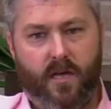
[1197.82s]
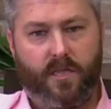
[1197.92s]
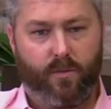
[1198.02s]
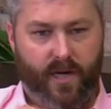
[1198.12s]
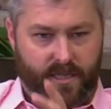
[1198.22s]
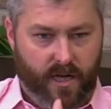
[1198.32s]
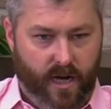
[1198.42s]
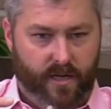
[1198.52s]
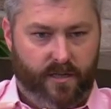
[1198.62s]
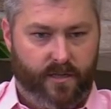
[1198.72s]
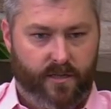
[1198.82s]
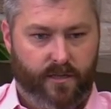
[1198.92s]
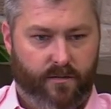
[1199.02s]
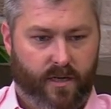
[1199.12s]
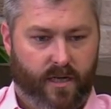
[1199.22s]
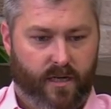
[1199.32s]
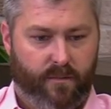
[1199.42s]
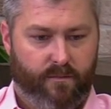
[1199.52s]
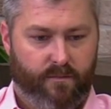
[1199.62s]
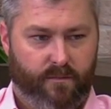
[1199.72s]
So when I was talking to
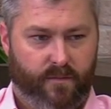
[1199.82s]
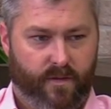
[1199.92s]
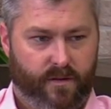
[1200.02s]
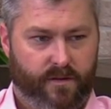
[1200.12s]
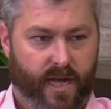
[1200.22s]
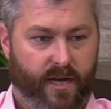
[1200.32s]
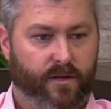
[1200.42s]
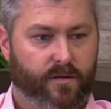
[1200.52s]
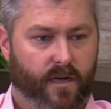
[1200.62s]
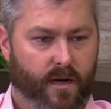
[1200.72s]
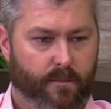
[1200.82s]
um, Daniel uh,